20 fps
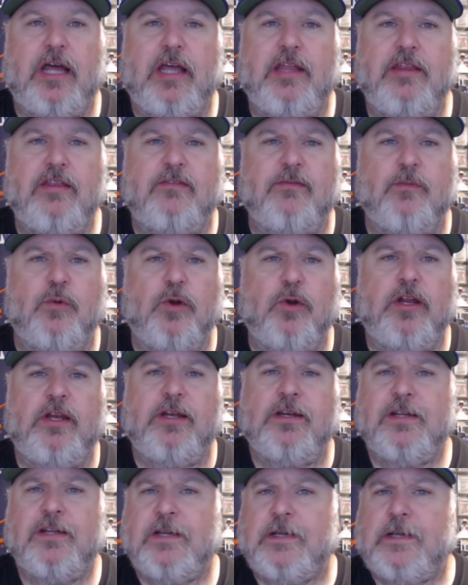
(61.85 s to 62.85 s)
This morning,
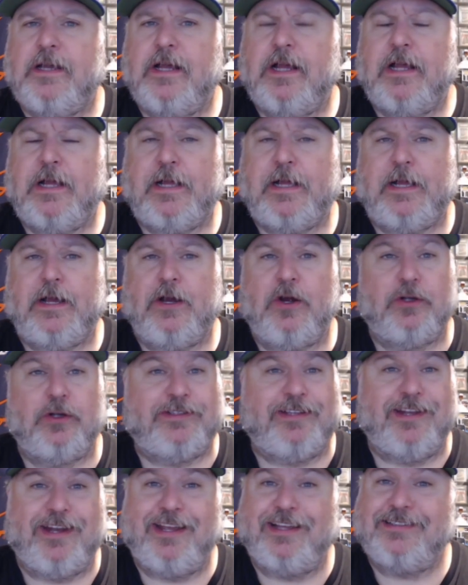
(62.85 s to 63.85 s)
or today,